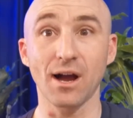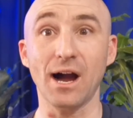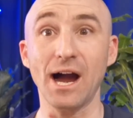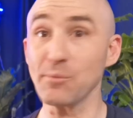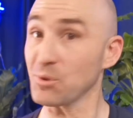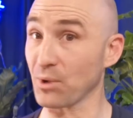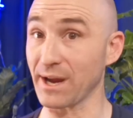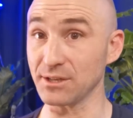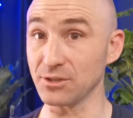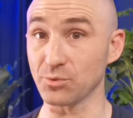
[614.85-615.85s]
I'm a
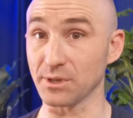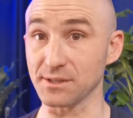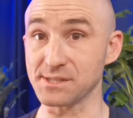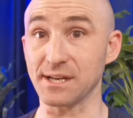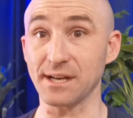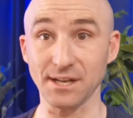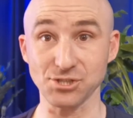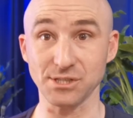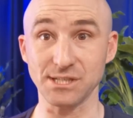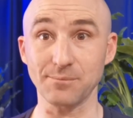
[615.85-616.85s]
brand new real estate
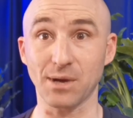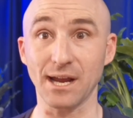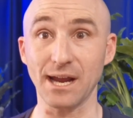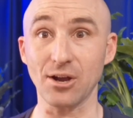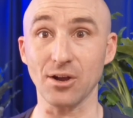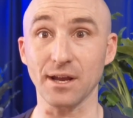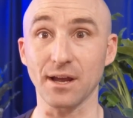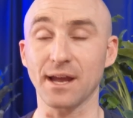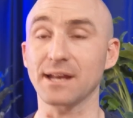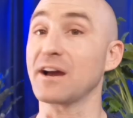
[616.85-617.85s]
agent in my
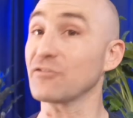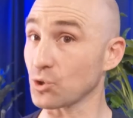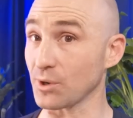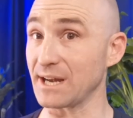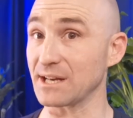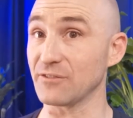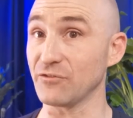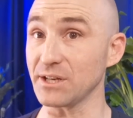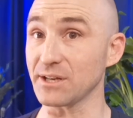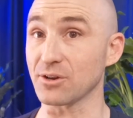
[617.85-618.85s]
area, and I've created a
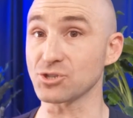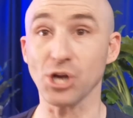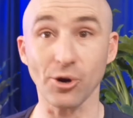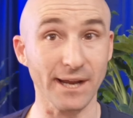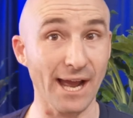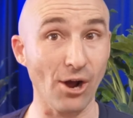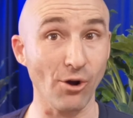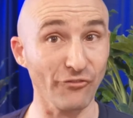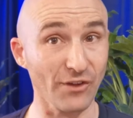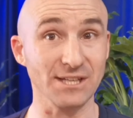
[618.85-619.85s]
video showing how
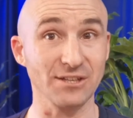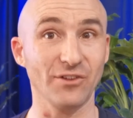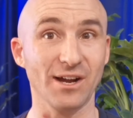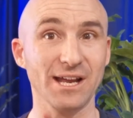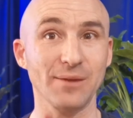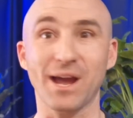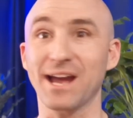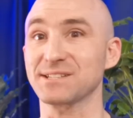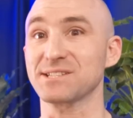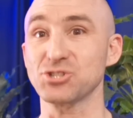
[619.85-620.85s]
effective I am
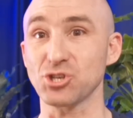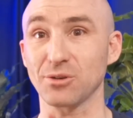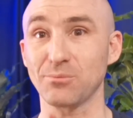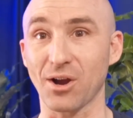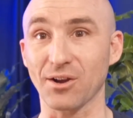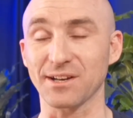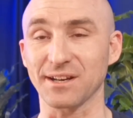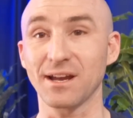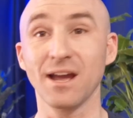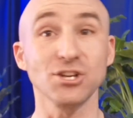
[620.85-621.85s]
at digital marketing,